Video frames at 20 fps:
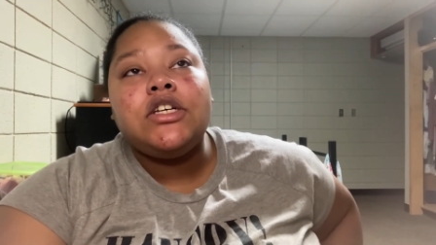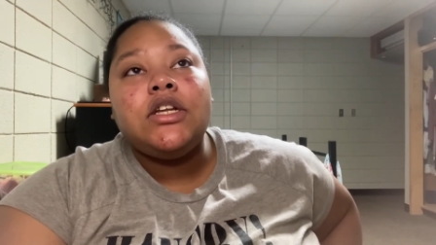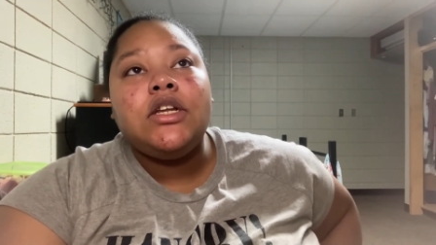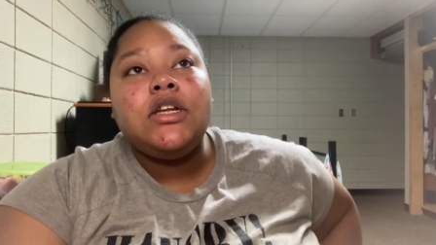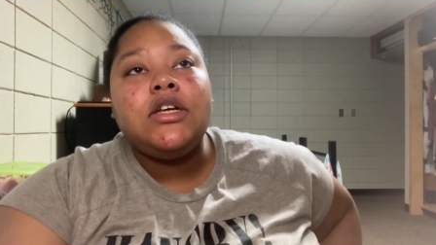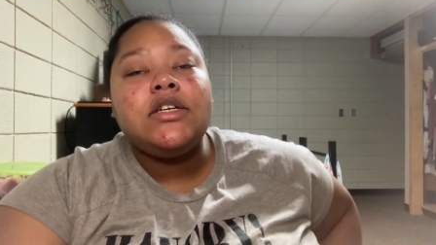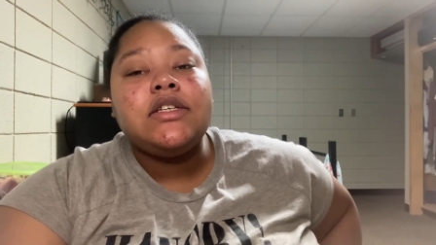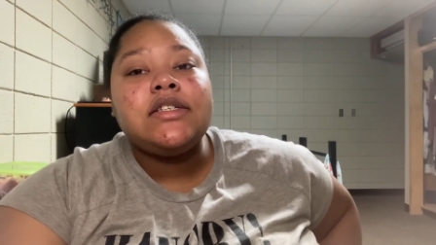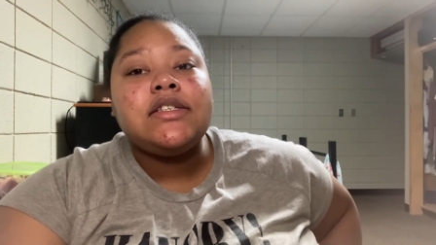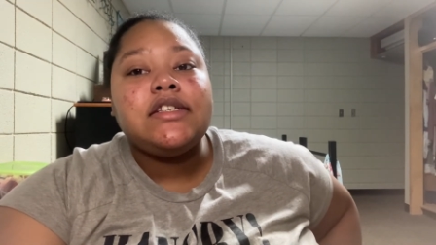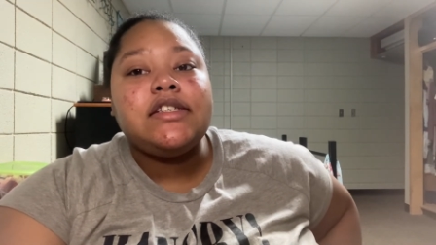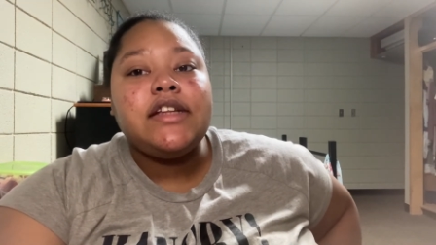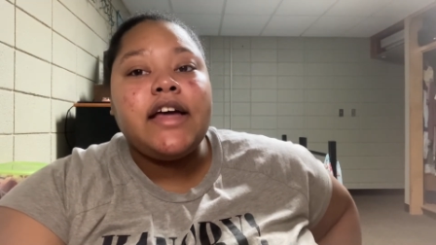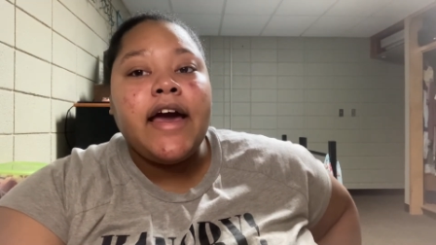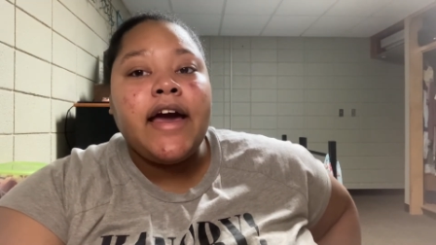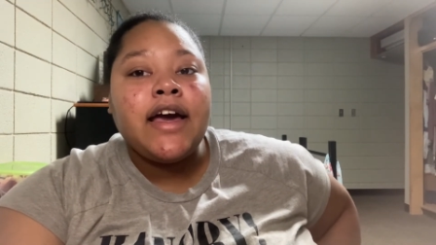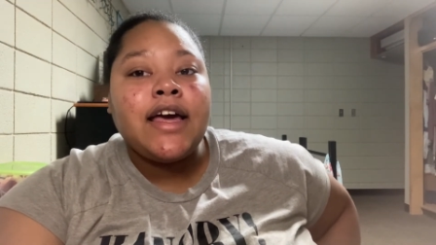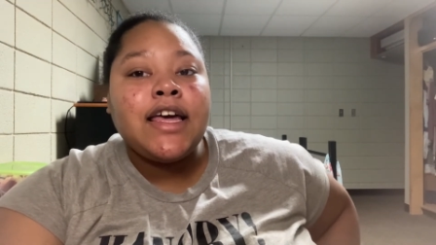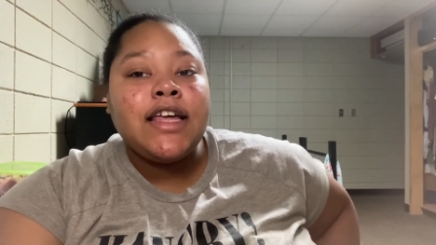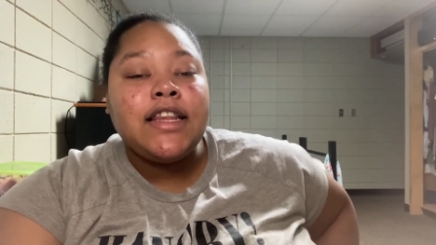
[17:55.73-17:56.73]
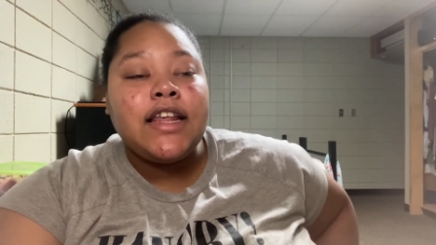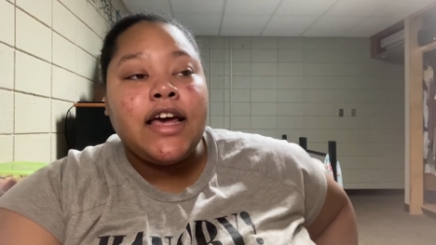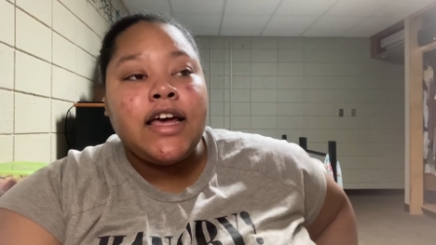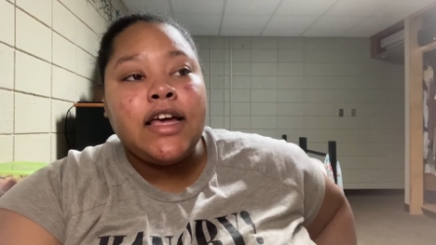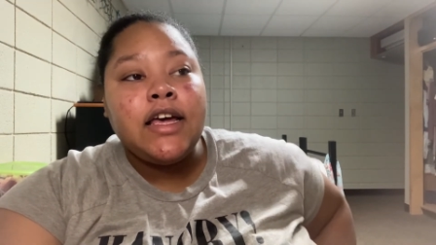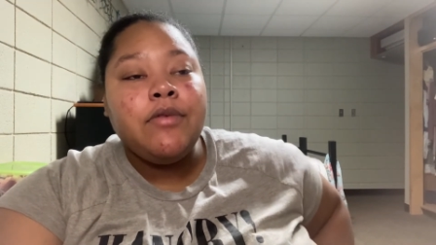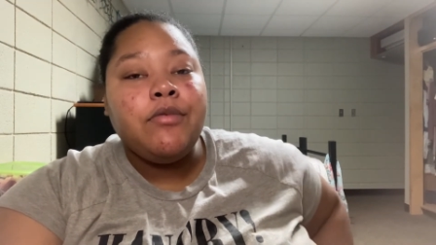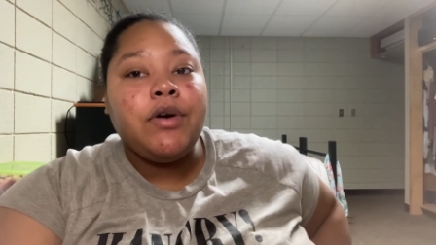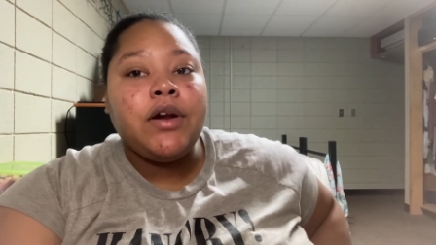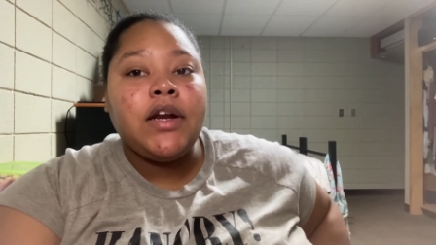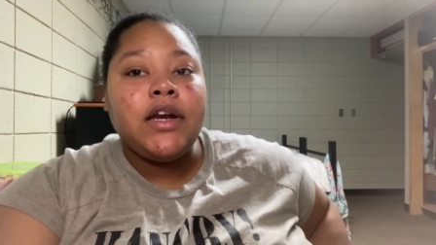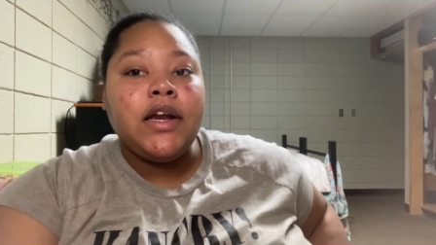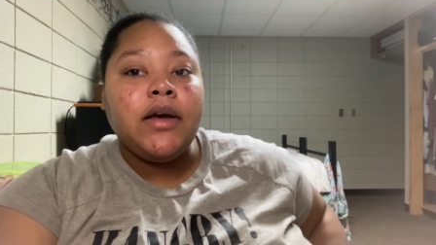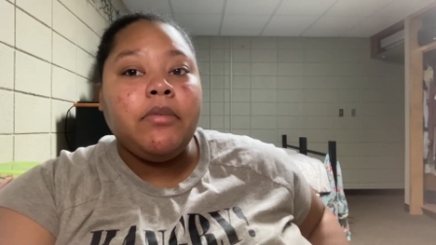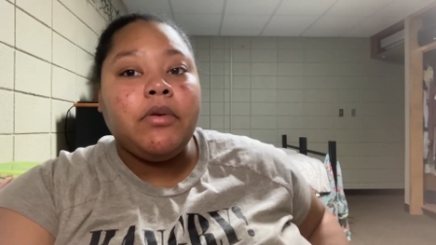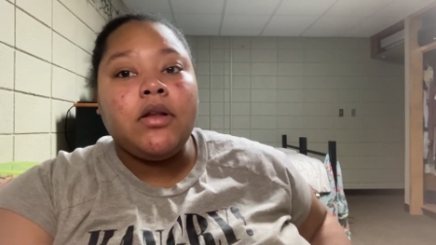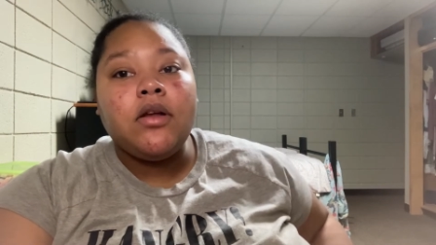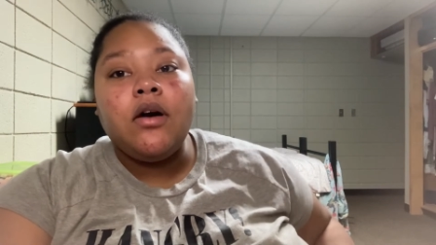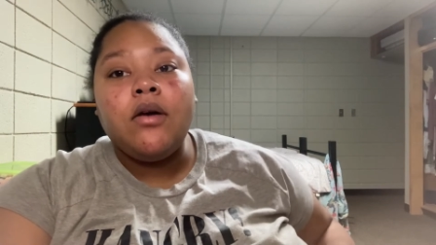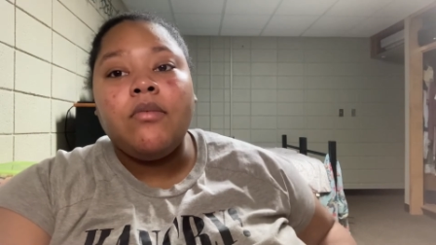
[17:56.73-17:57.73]
little snacky that he want to
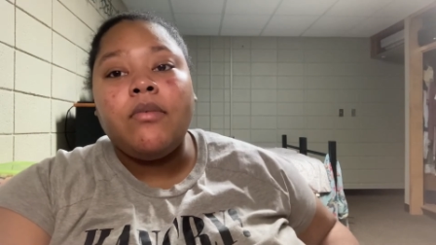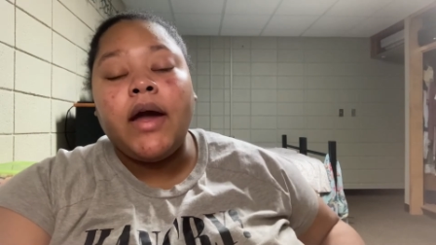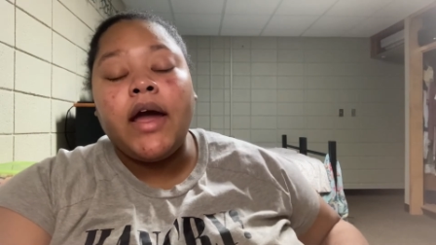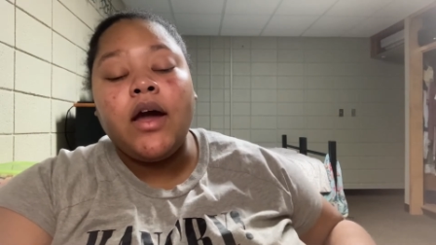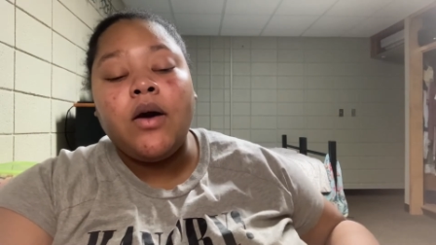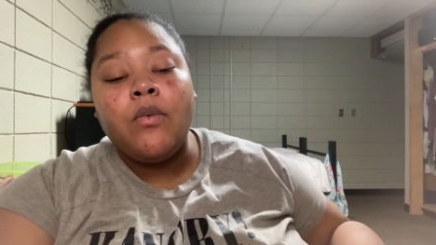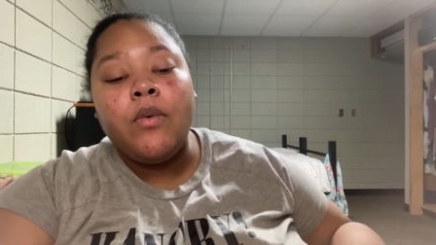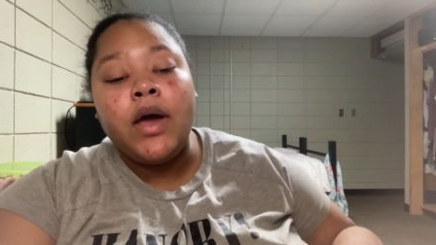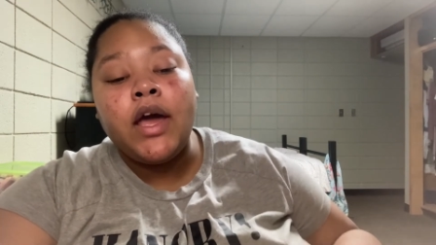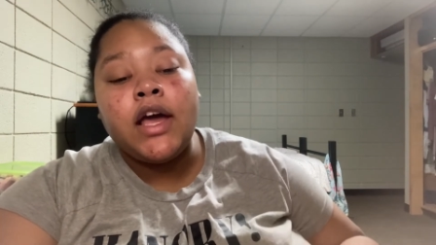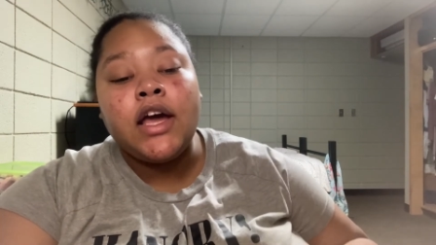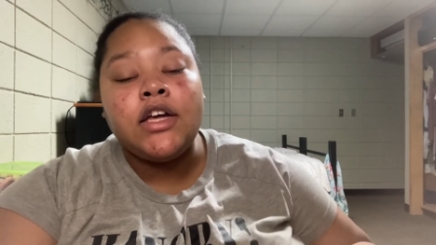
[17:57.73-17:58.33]
nibble on right quick,